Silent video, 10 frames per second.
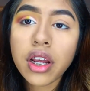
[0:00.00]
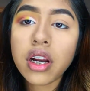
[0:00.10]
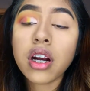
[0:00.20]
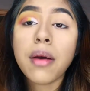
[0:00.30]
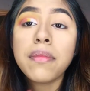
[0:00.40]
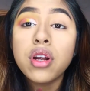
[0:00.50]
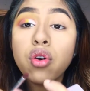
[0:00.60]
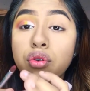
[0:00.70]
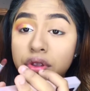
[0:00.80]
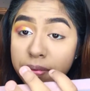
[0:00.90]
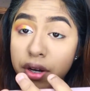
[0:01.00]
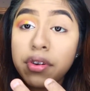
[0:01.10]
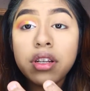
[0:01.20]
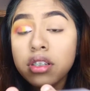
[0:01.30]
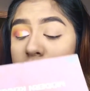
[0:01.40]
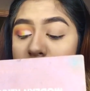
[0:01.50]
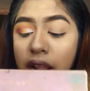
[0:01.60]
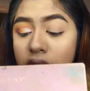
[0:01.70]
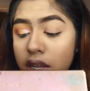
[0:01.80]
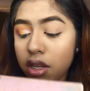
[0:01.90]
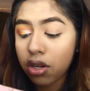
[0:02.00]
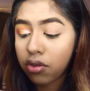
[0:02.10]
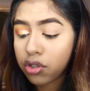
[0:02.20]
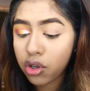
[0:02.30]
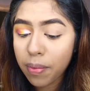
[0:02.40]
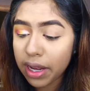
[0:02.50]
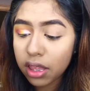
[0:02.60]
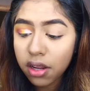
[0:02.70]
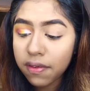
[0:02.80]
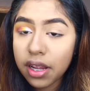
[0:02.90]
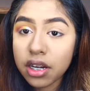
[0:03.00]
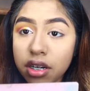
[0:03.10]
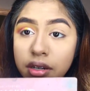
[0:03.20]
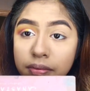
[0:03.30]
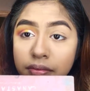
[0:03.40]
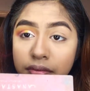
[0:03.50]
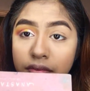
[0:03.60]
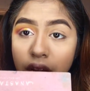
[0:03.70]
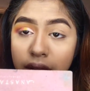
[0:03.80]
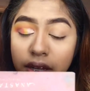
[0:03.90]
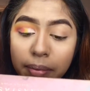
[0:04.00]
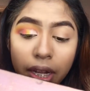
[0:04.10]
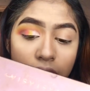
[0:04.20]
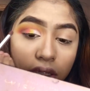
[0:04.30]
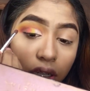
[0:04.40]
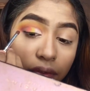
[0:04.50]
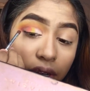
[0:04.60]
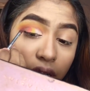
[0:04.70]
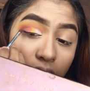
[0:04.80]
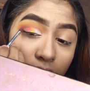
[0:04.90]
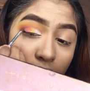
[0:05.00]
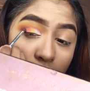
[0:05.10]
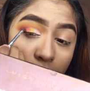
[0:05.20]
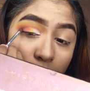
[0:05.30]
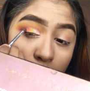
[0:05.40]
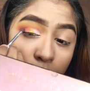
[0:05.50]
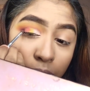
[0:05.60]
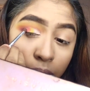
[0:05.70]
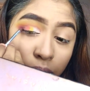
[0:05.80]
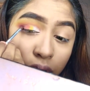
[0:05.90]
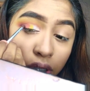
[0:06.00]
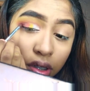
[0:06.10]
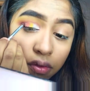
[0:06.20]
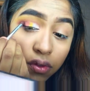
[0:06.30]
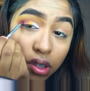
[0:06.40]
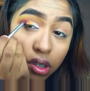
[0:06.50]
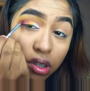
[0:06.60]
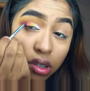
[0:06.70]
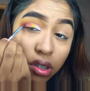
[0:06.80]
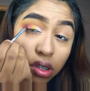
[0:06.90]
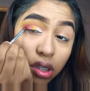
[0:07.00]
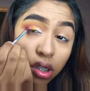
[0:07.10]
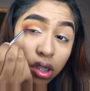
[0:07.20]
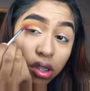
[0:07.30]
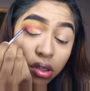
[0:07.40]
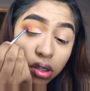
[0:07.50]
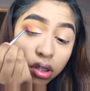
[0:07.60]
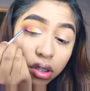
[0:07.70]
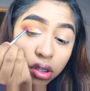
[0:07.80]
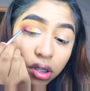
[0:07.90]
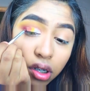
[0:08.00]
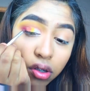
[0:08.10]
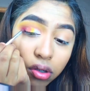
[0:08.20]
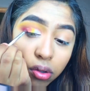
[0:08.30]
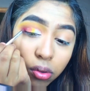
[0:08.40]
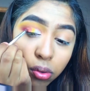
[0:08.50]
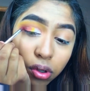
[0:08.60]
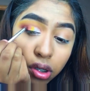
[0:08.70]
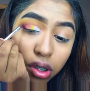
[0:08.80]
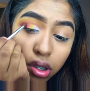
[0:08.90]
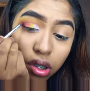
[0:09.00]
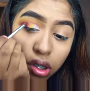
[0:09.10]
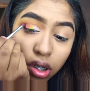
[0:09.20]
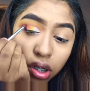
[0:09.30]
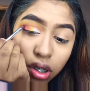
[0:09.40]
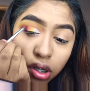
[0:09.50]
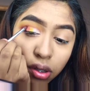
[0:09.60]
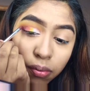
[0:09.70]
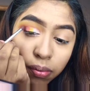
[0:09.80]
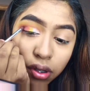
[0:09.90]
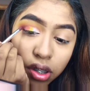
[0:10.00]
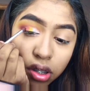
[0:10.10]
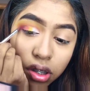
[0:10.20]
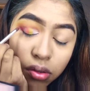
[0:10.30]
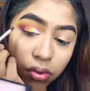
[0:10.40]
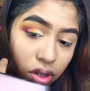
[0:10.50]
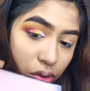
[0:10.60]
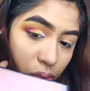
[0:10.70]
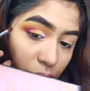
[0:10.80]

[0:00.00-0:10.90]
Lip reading: and I'm gonna go in with the Modern Renaissance palette. You know, just go back in Love Letter, tap the X off, and just bring Love Letter into the outer corner and blend it with the